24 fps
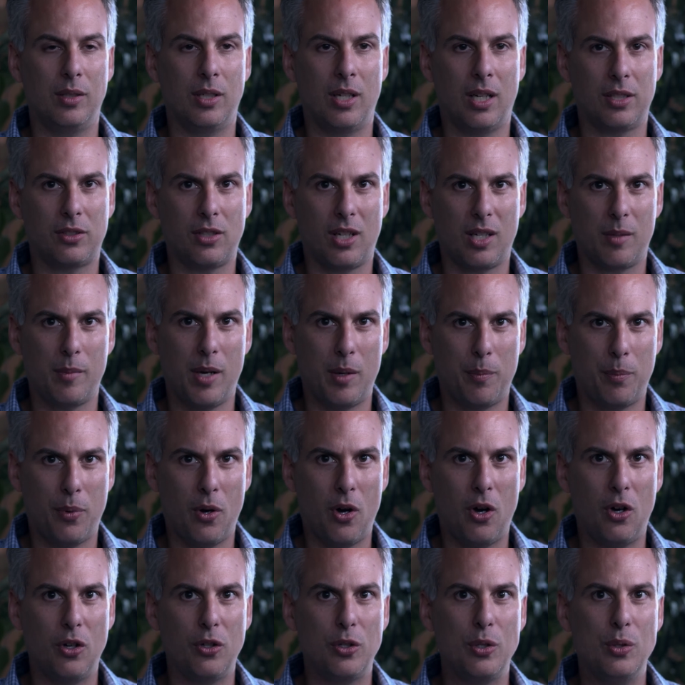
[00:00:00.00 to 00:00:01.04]
not talking about
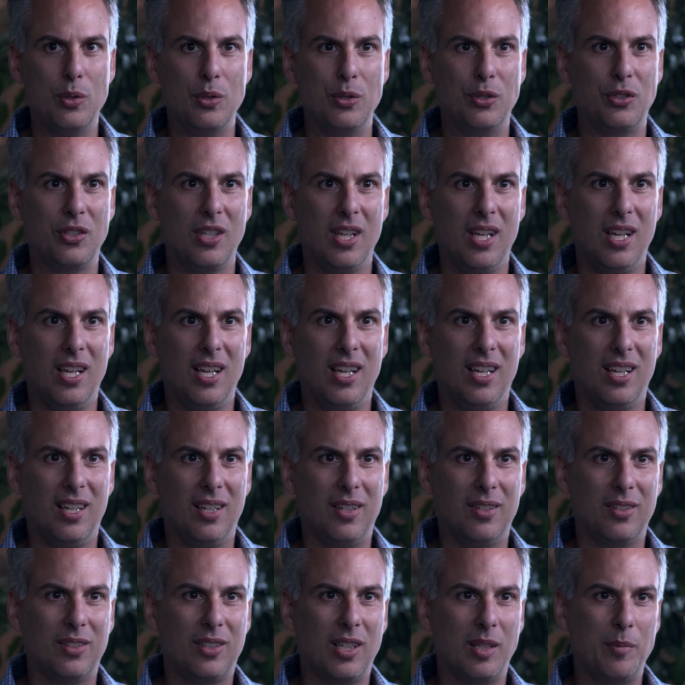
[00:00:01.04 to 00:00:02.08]
Paul who's
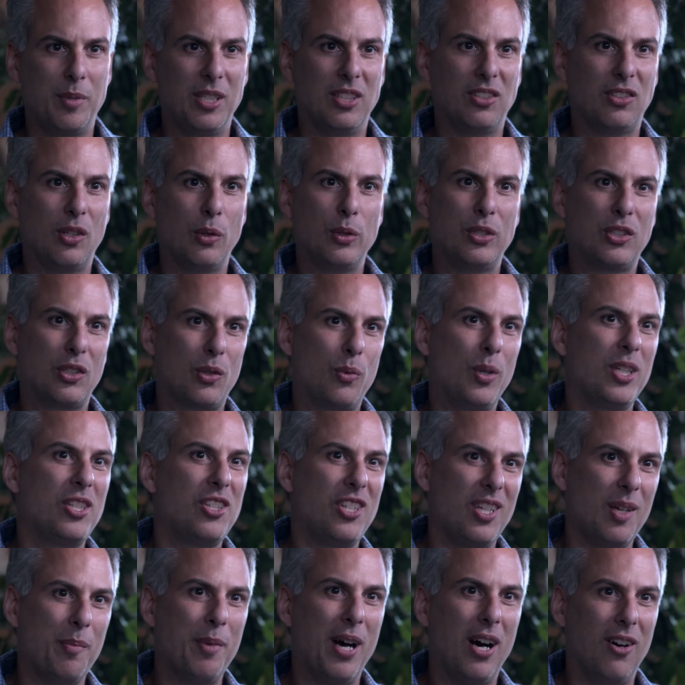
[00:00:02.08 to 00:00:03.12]
going to be so
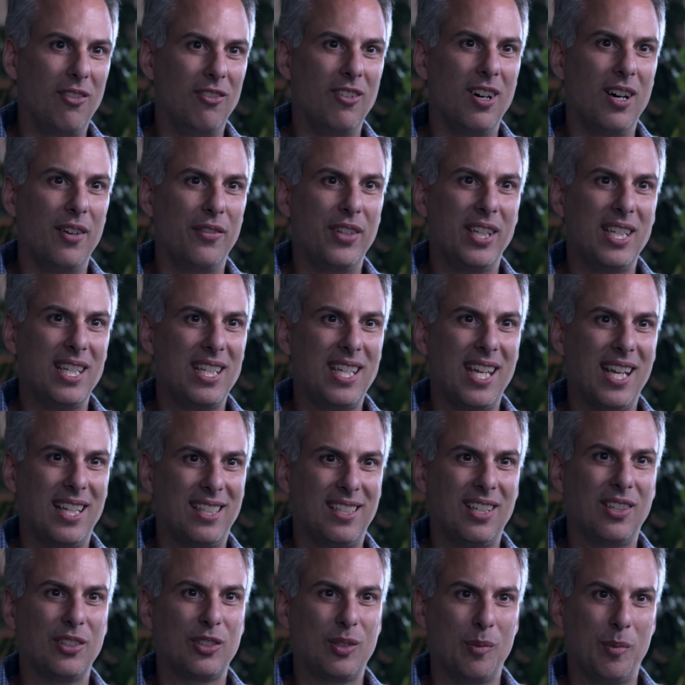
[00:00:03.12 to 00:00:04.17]
squishy about love that he can't
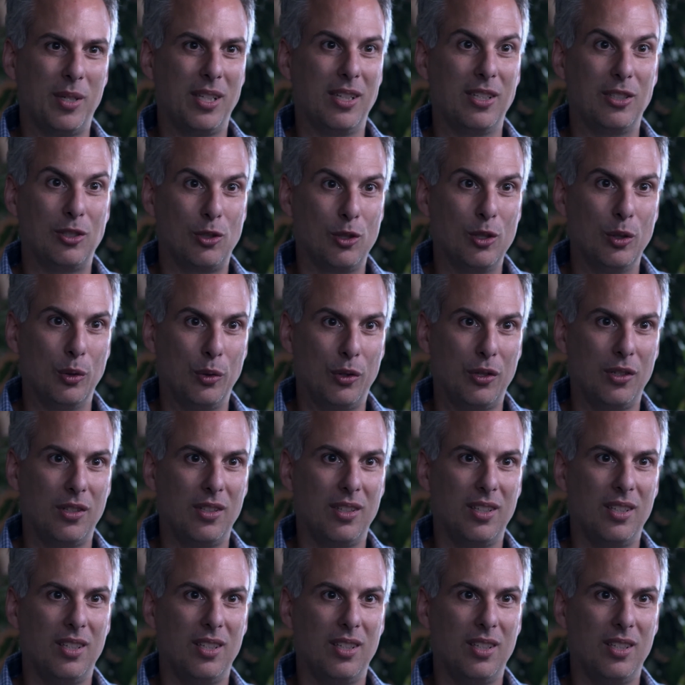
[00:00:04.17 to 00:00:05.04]
tell somebody the truth.